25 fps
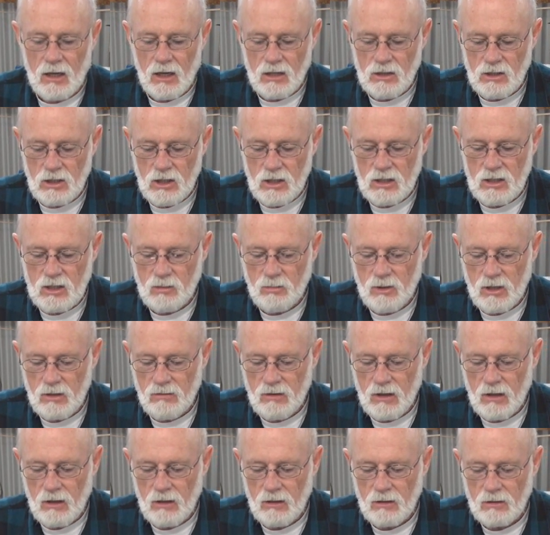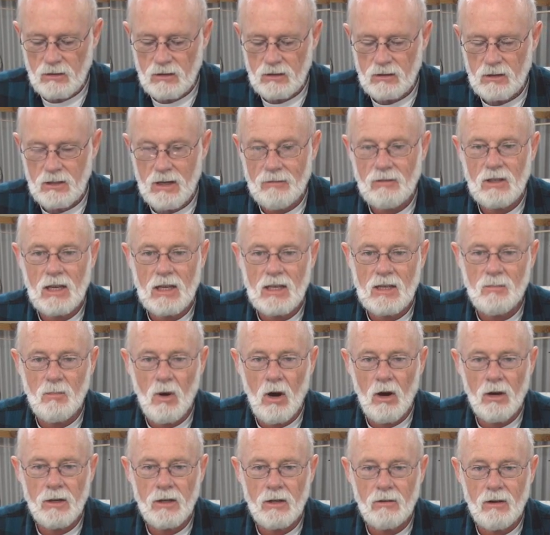it's just a bit of you have to get your
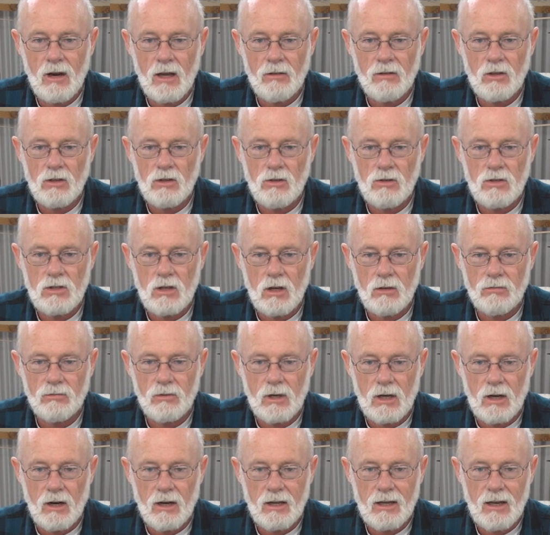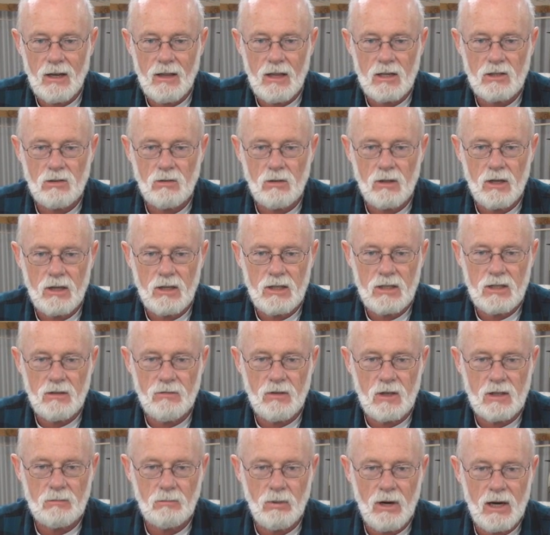mind around the new software, okay? That's all it is.
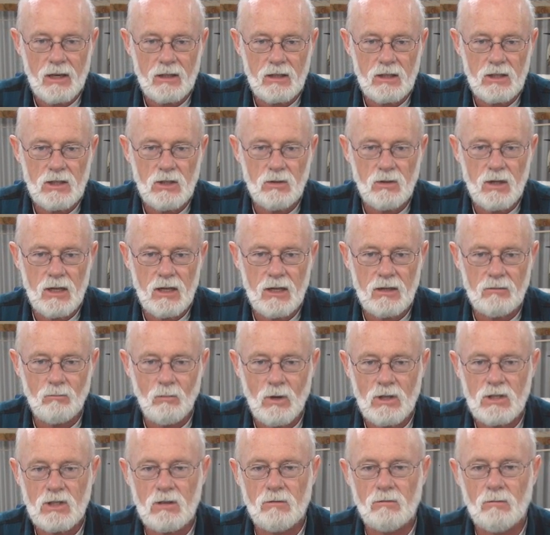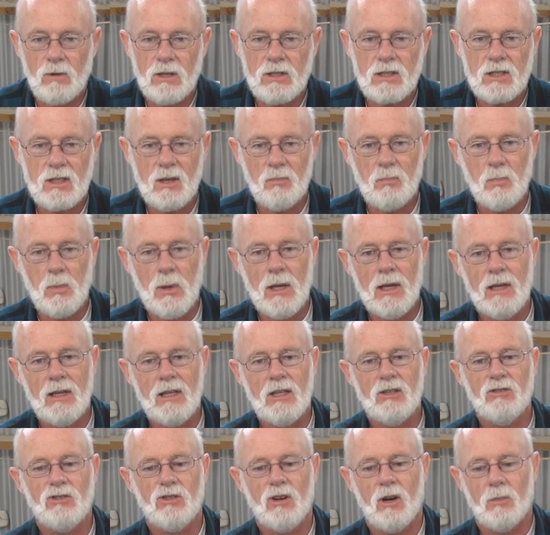If you practice, you'll get it. Once the
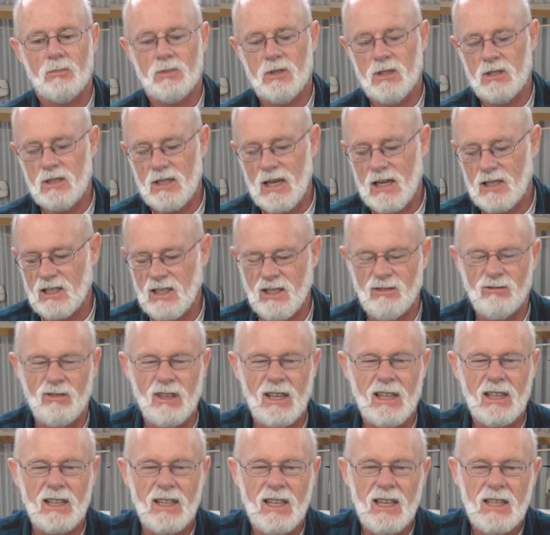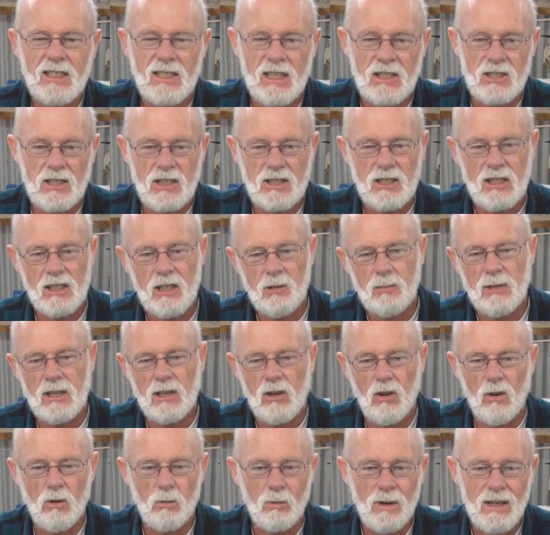penny drops, it's actually really easy. It's just a little
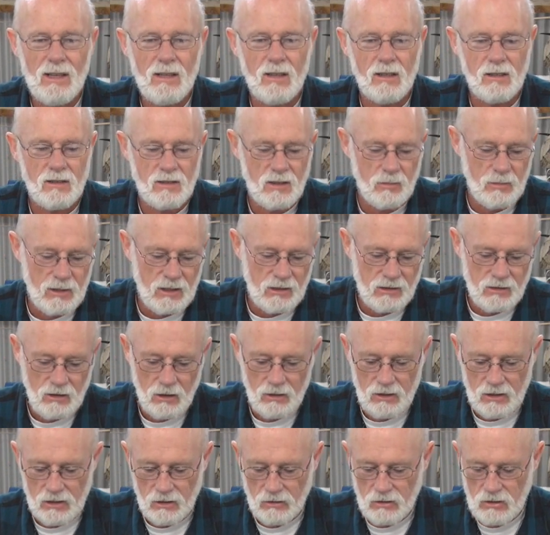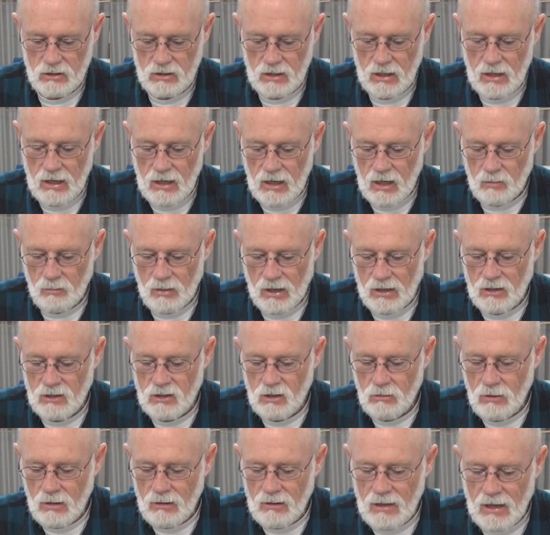bit long-winded, to be totally honest. But in
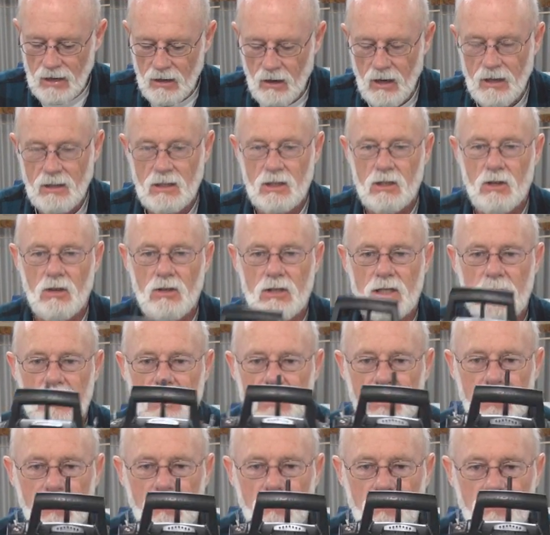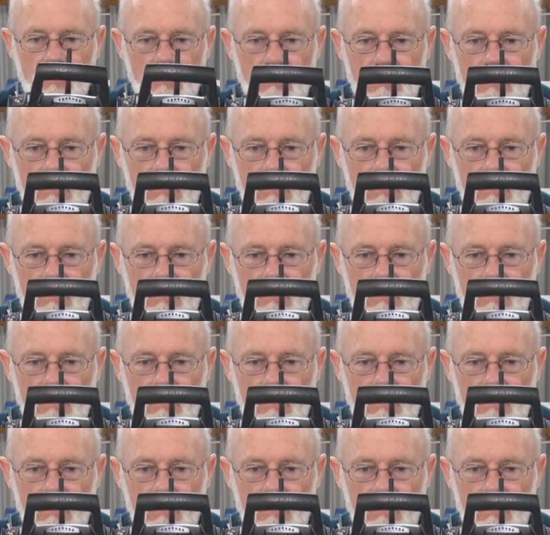doing that, I had to use these little,